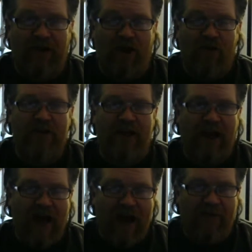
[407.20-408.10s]
videos,
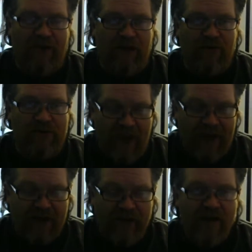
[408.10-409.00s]
any live videos
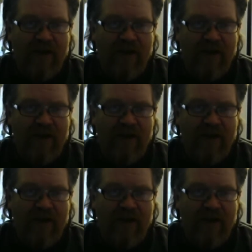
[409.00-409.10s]
yet,